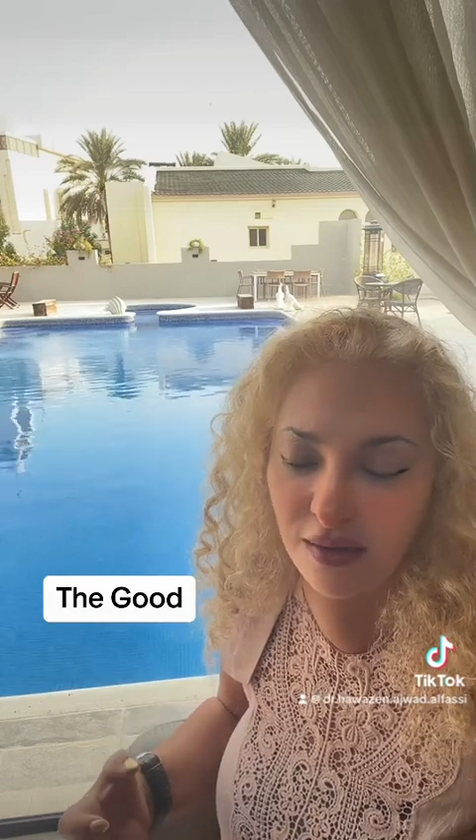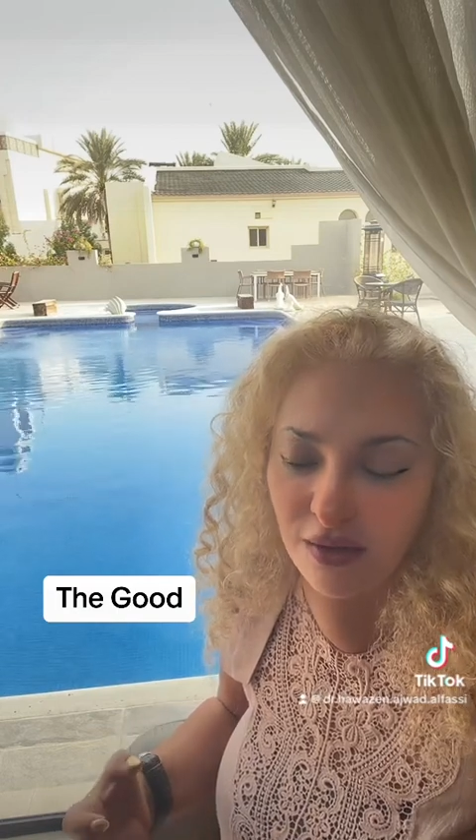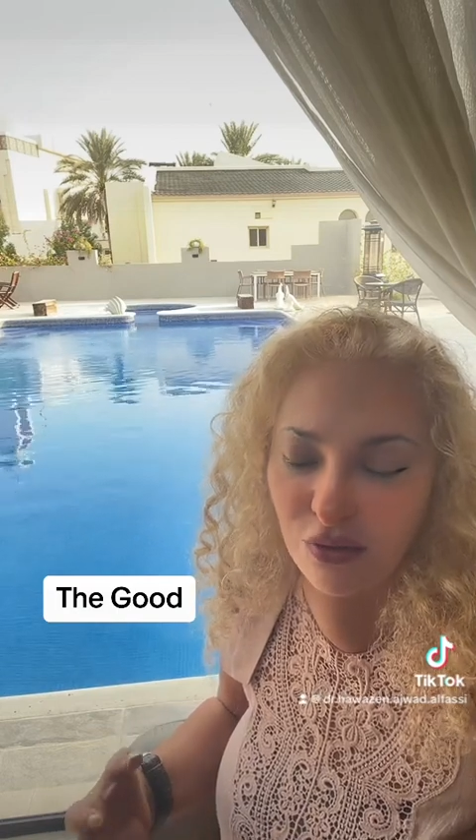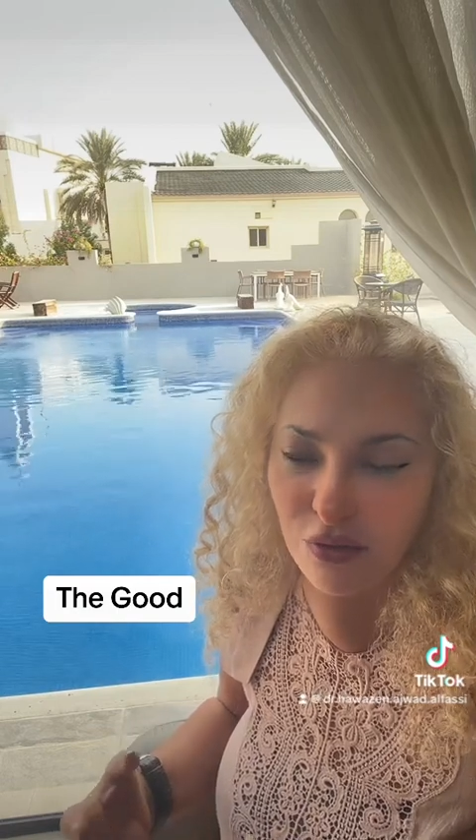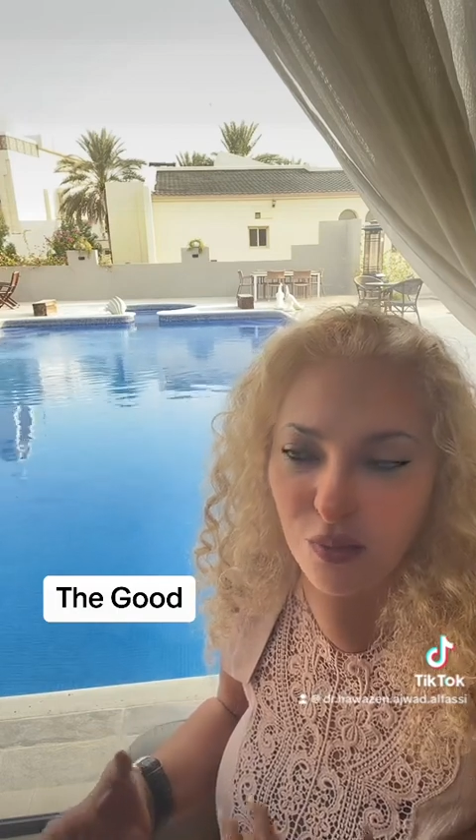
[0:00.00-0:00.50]

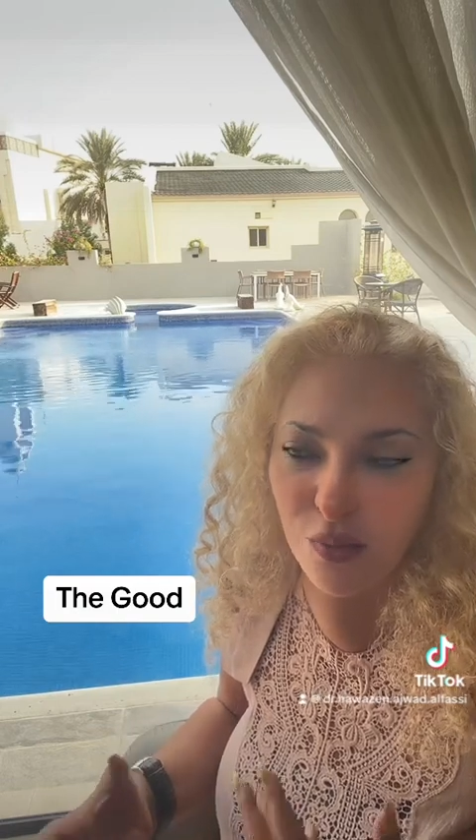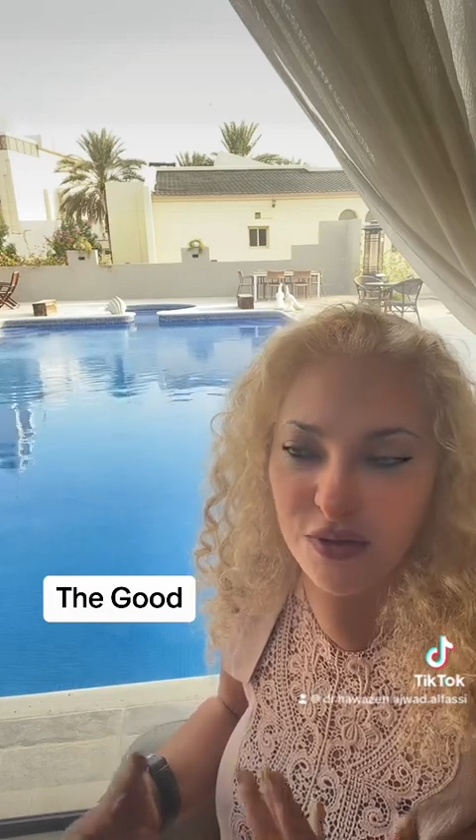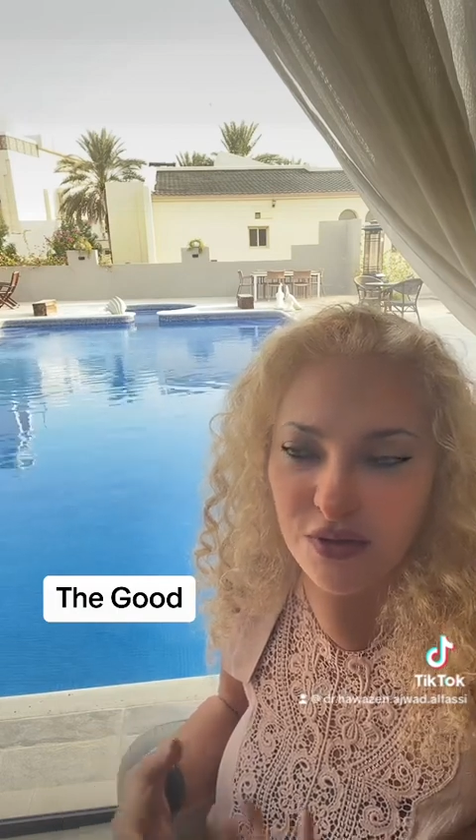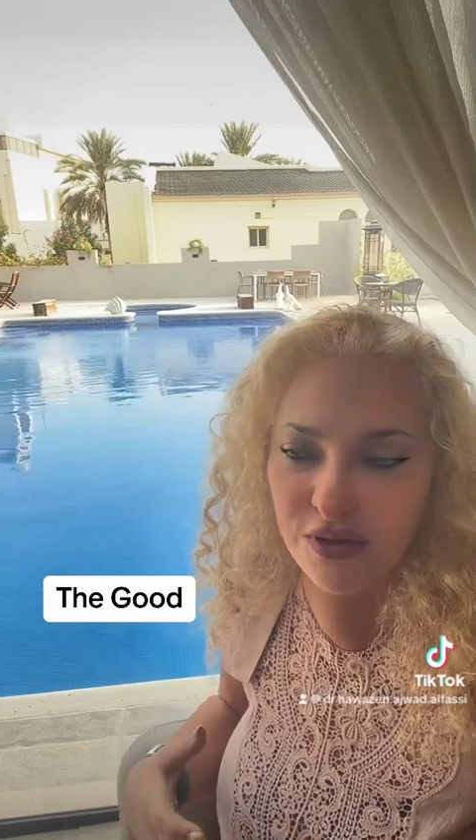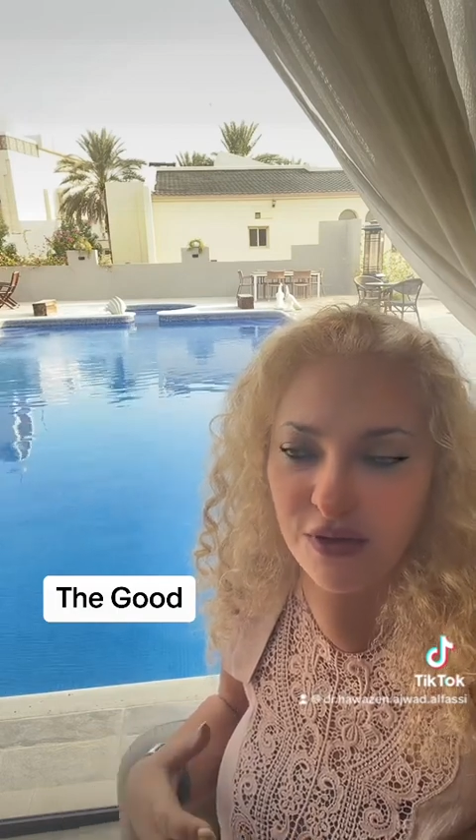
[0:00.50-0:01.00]
you know, the
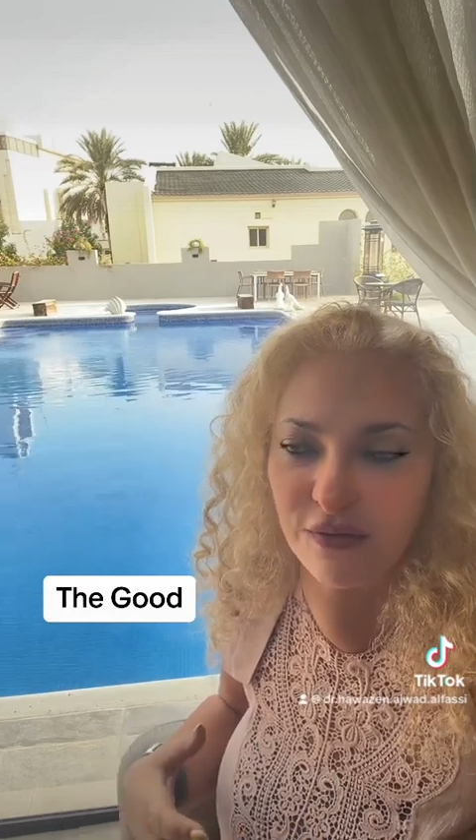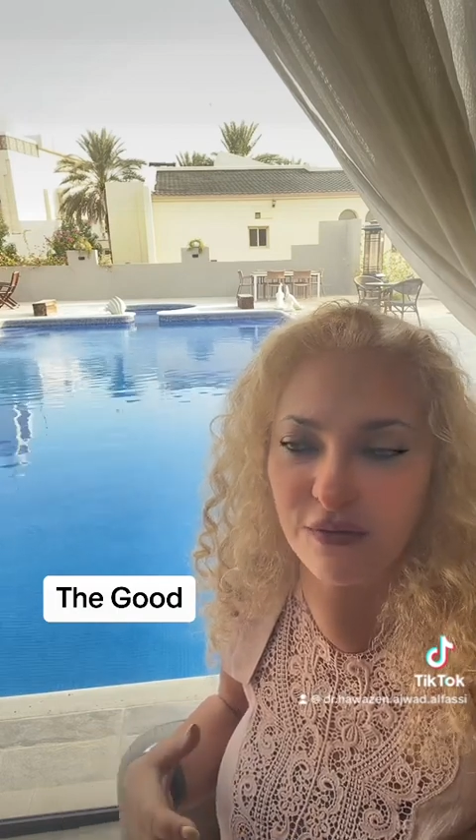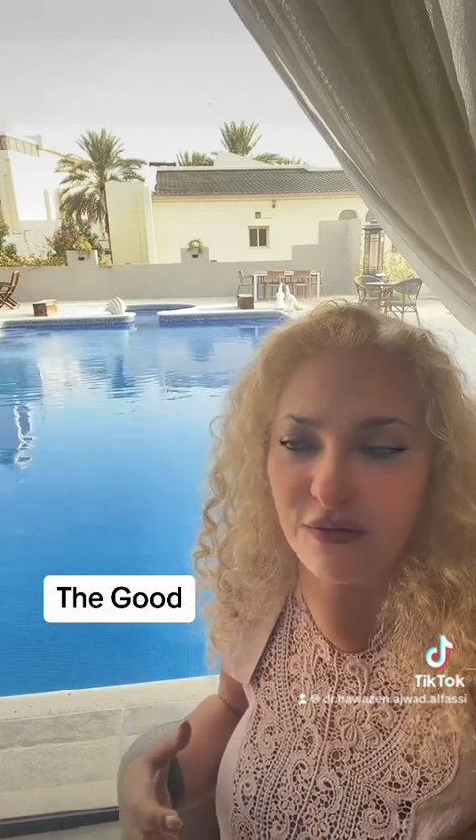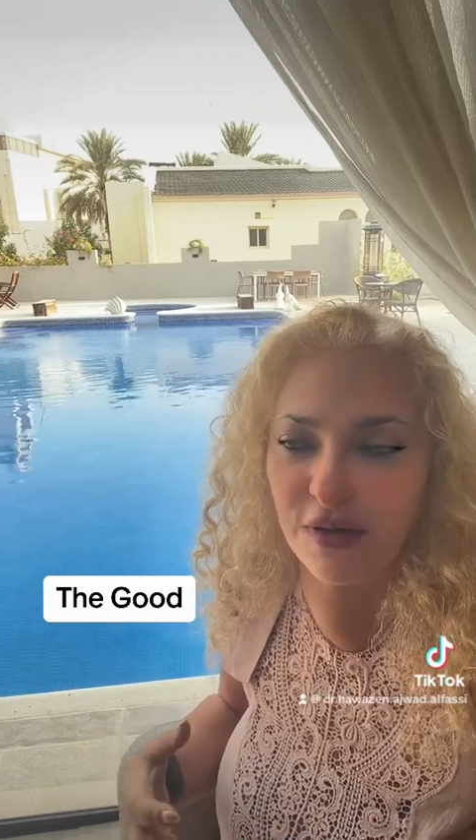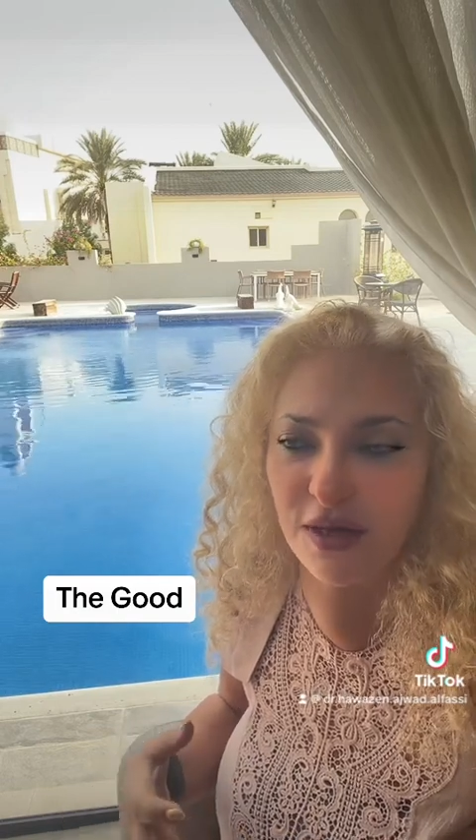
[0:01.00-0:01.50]
positive
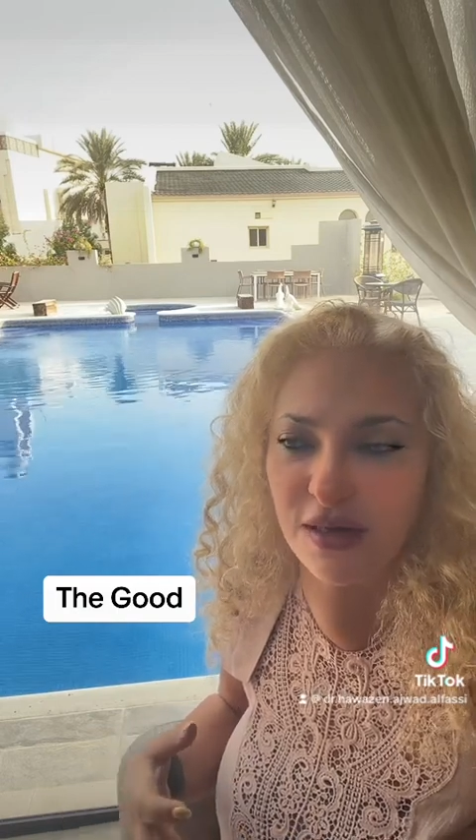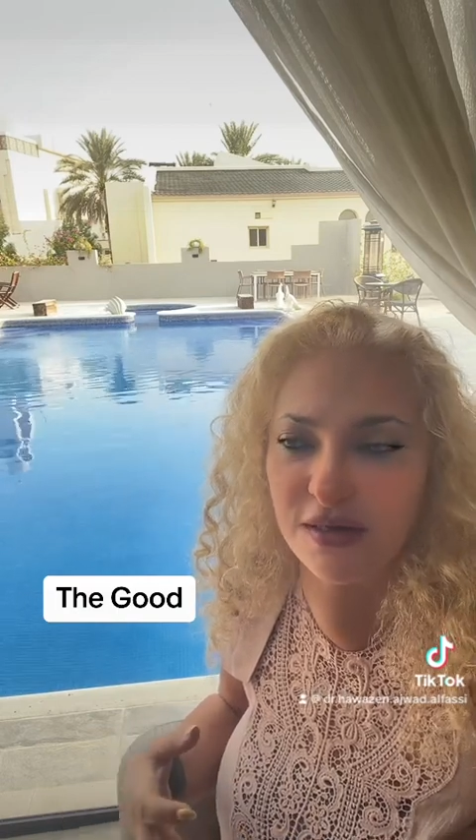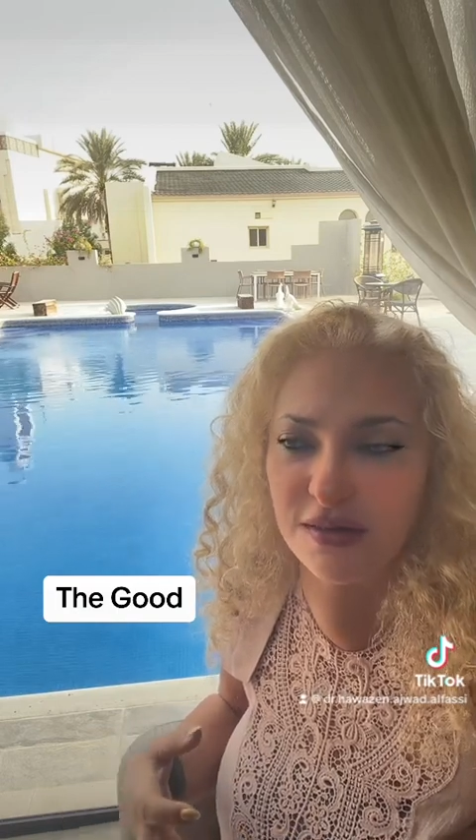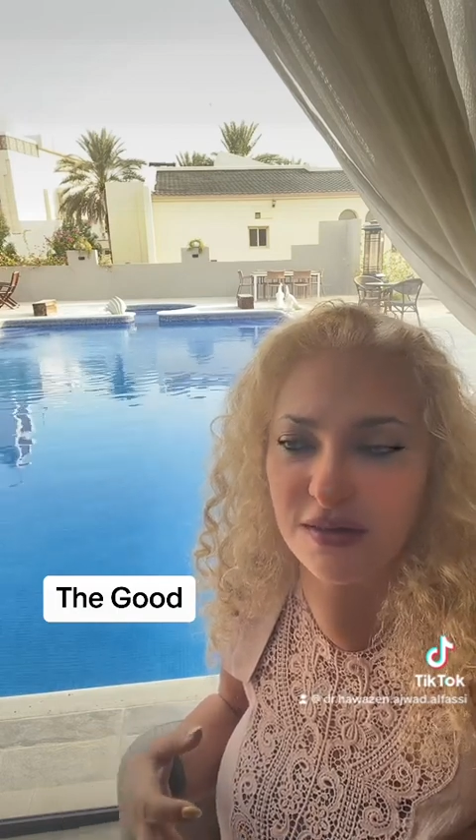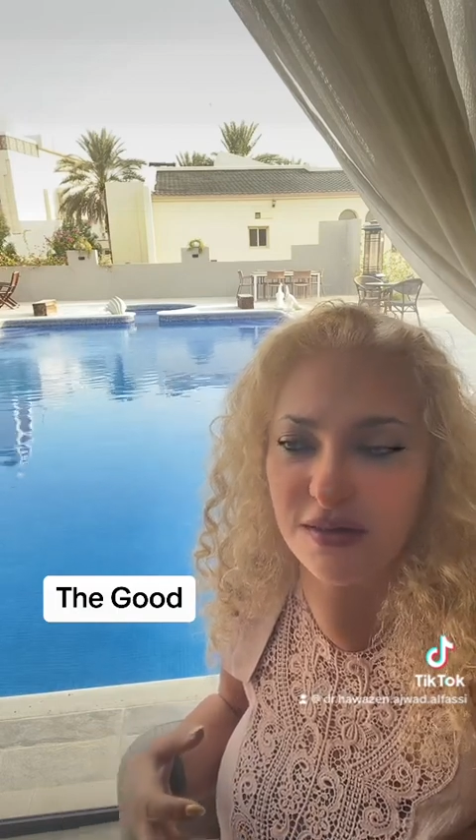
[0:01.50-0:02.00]

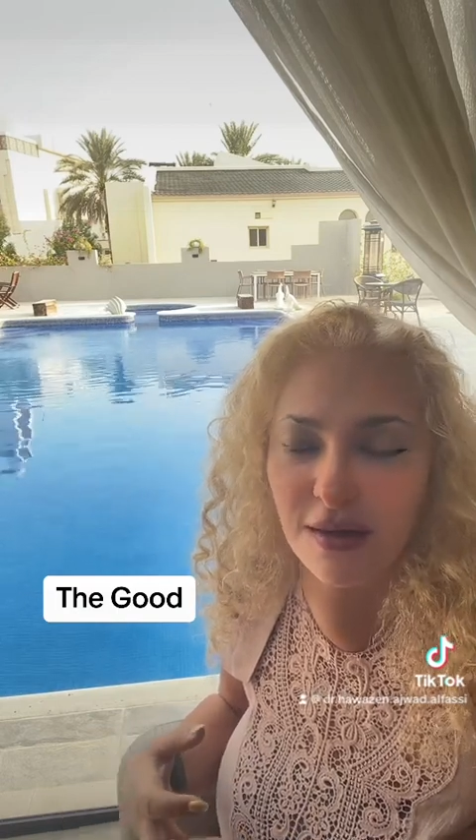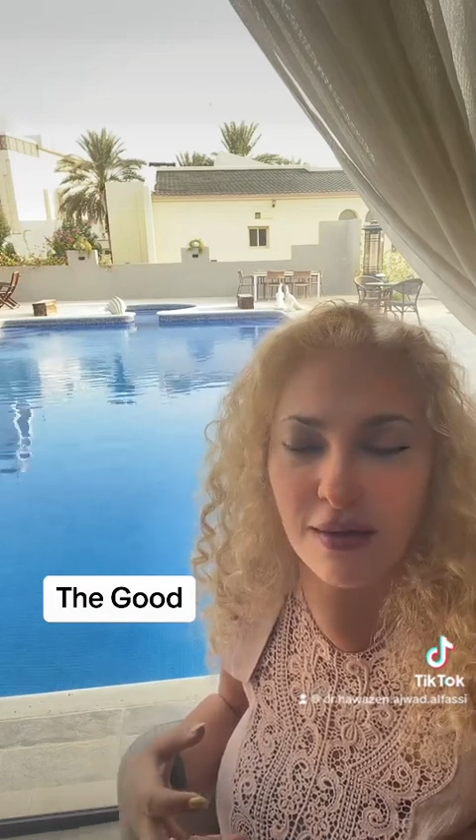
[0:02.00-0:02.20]
is